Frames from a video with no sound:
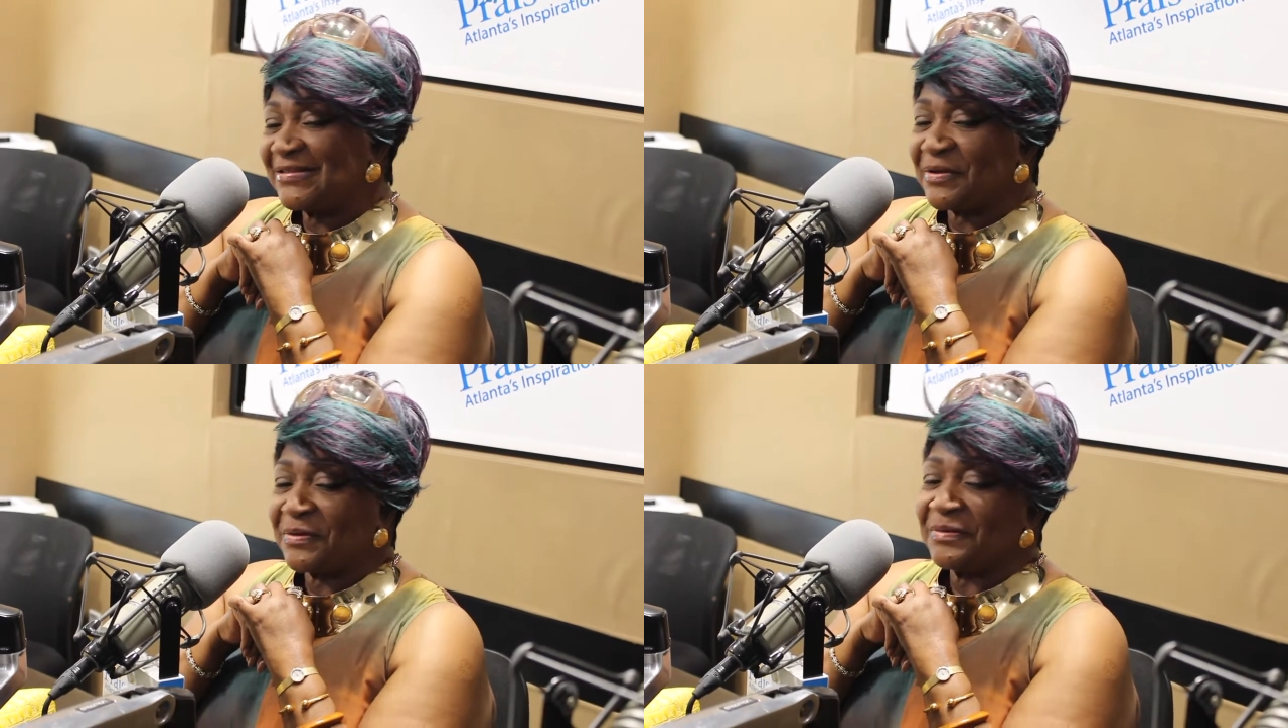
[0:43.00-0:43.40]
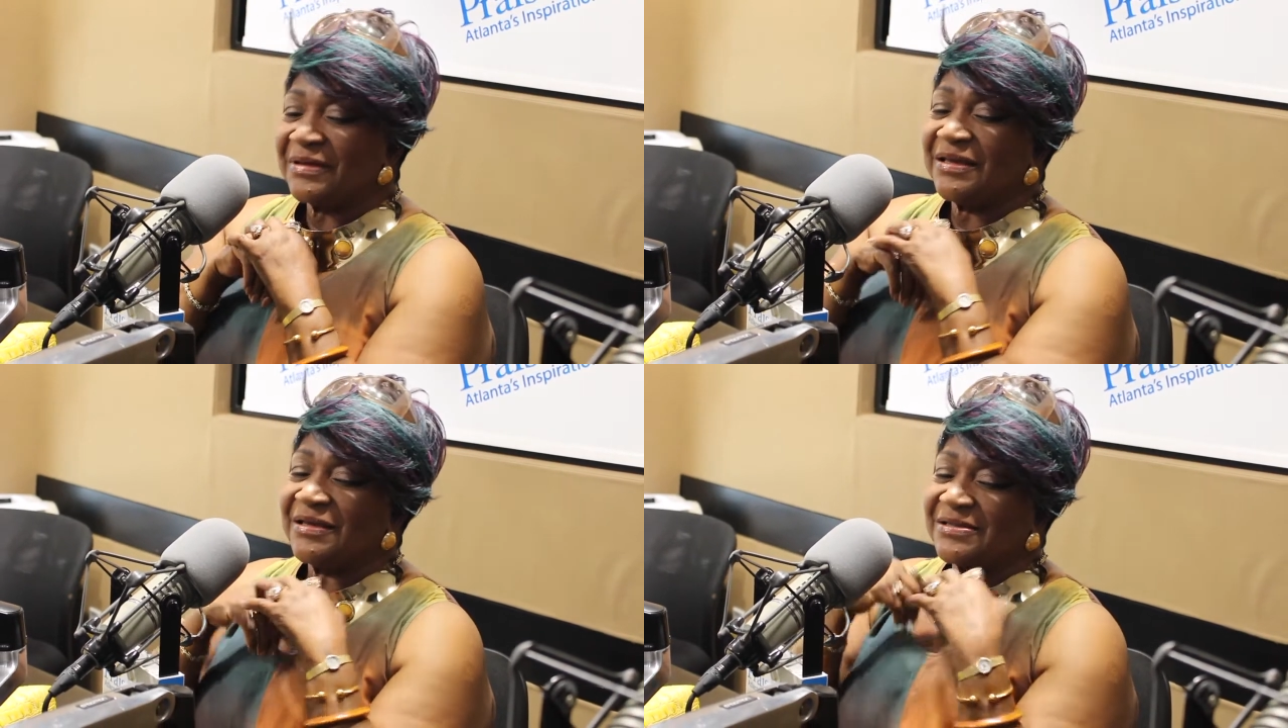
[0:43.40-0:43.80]
So
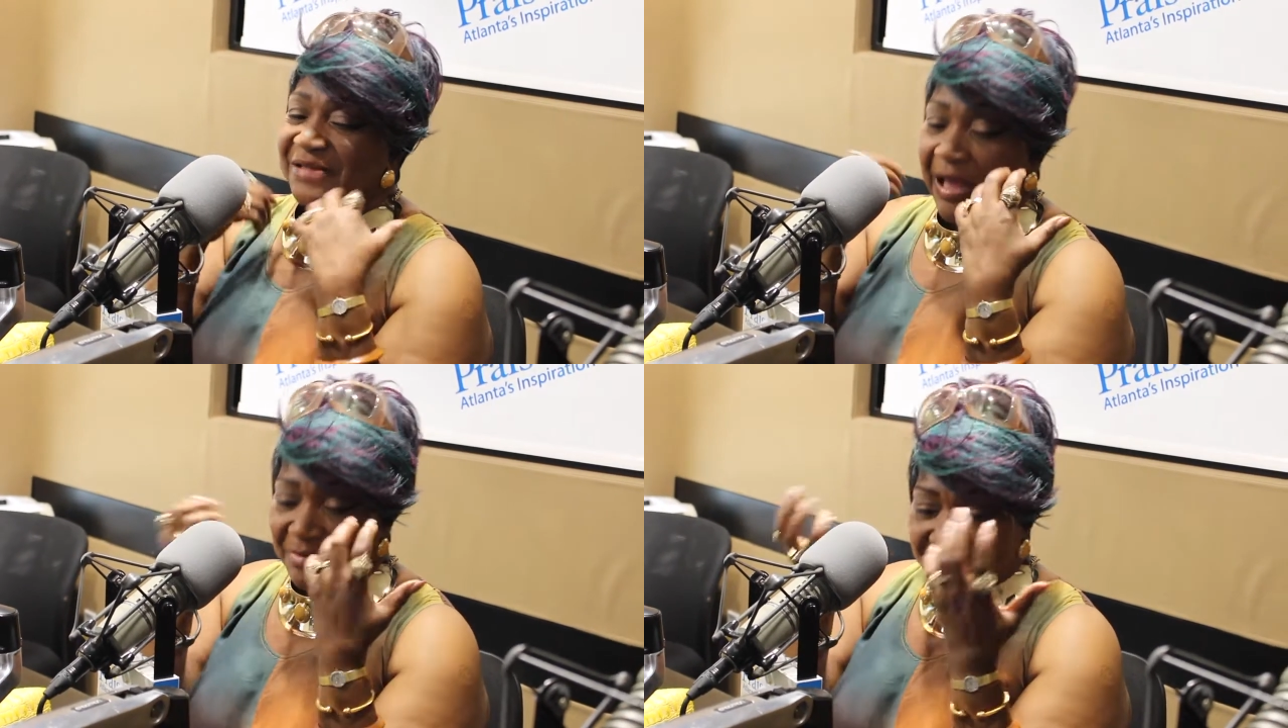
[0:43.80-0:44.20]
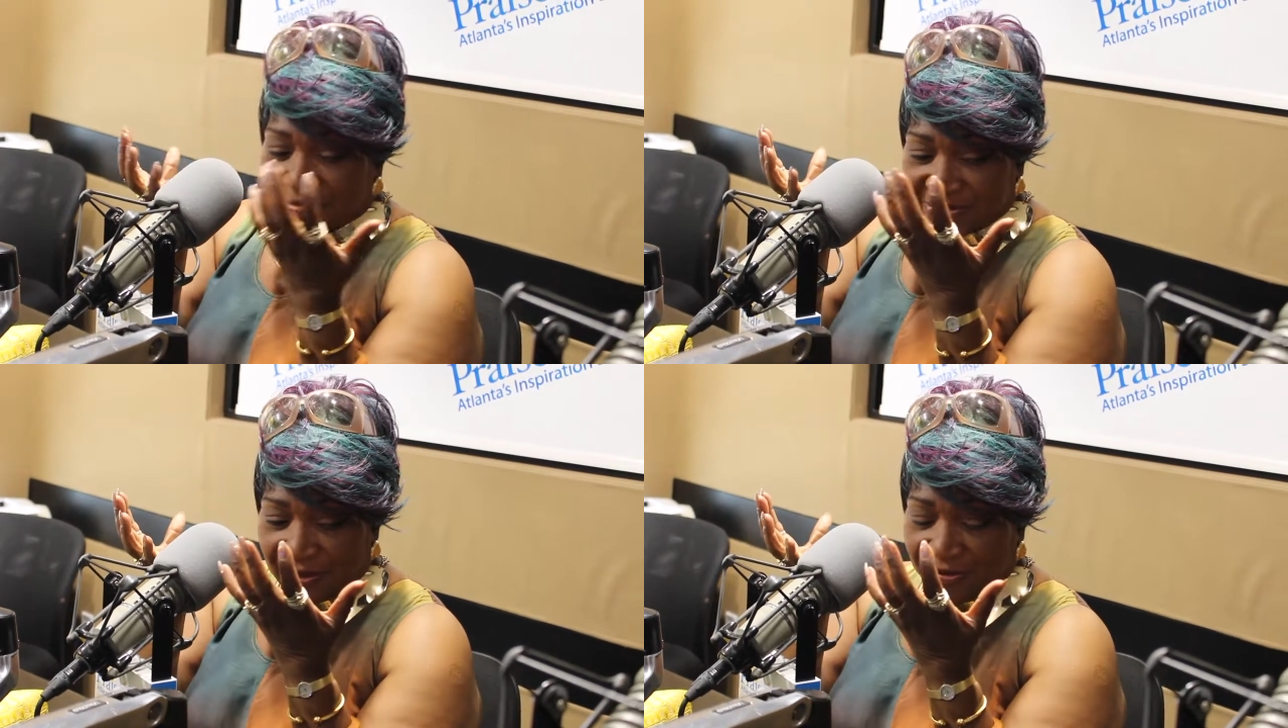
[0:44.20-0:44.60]
he established
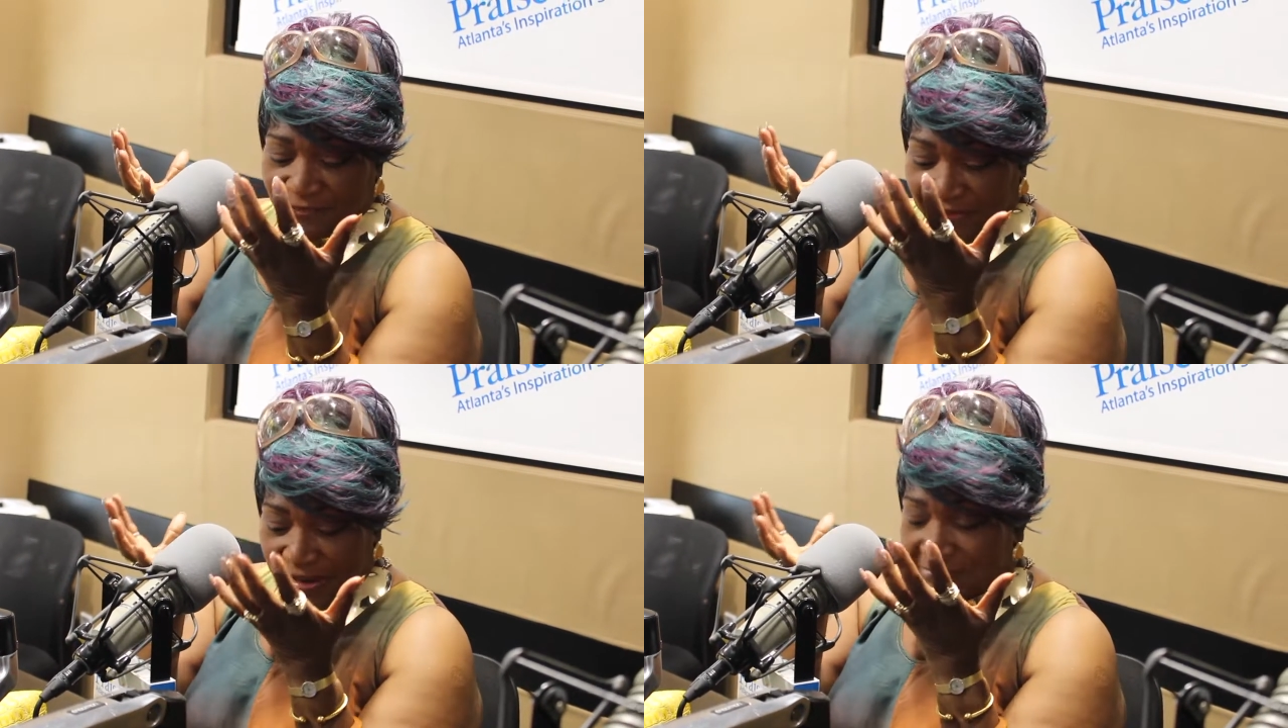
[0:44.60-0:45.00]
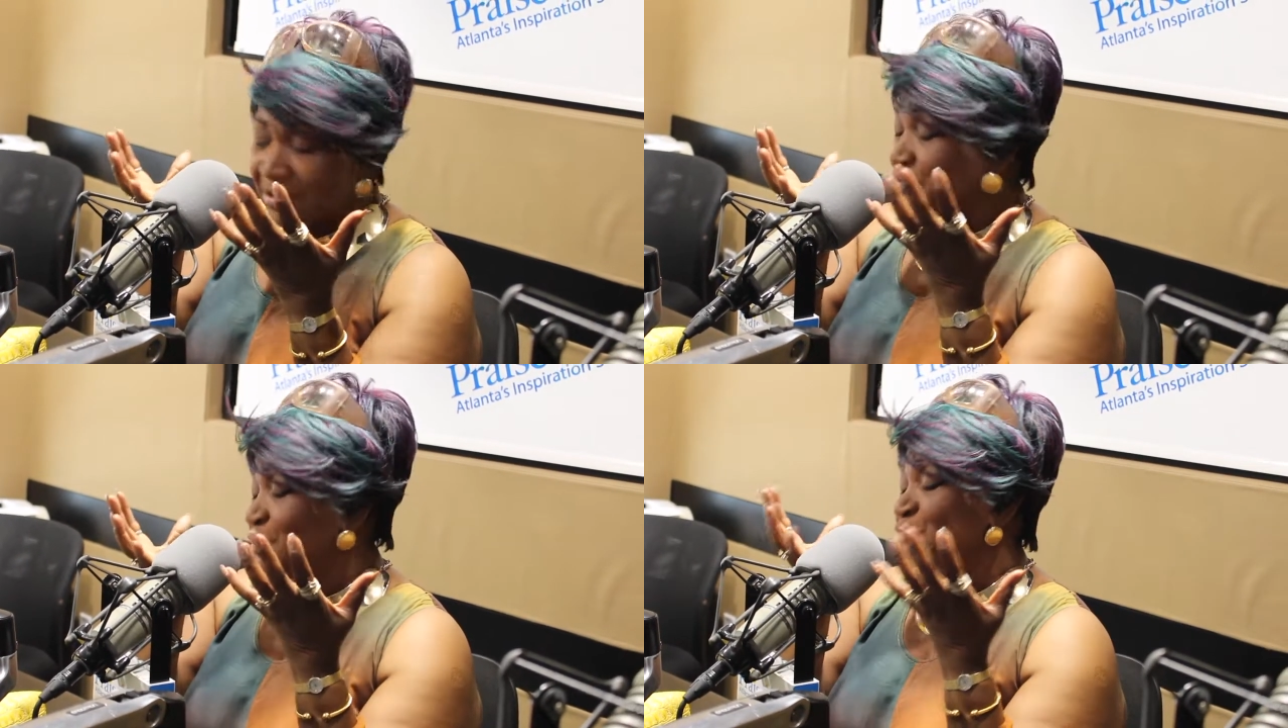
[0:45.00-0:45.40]
family
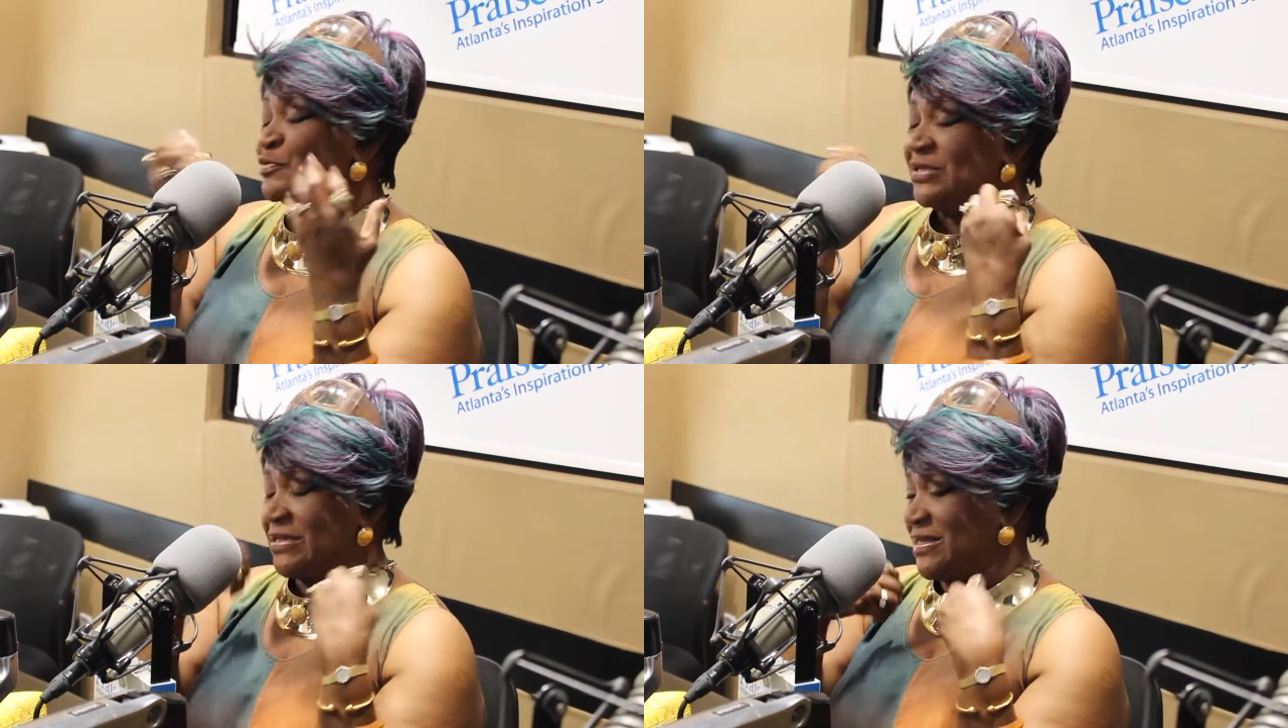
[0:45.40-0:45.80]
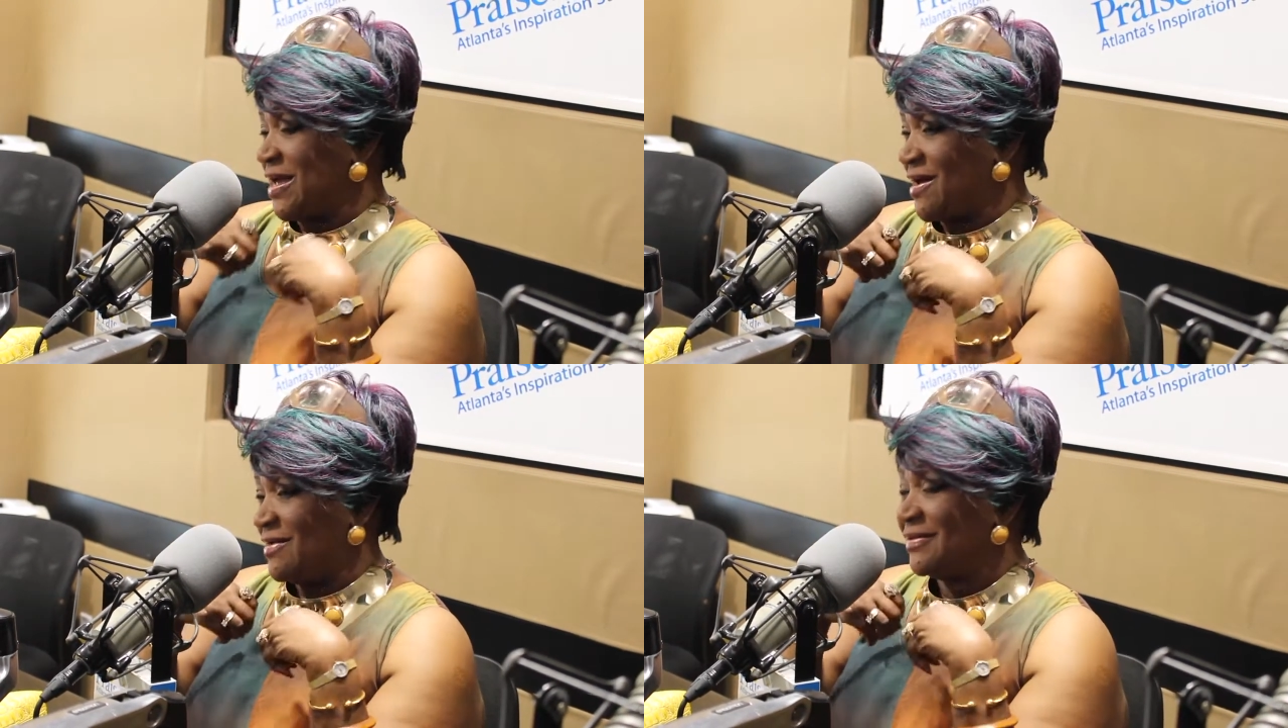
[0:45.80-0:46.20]
group. We did
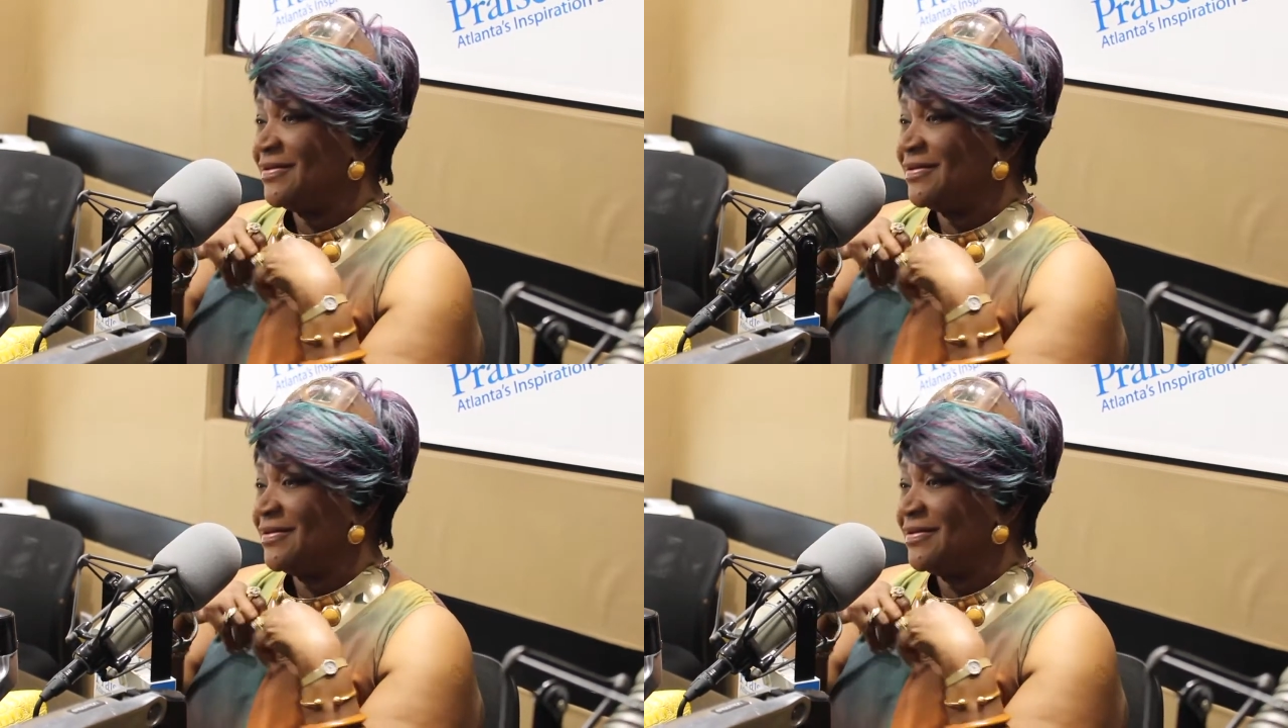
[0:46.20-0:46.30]
that.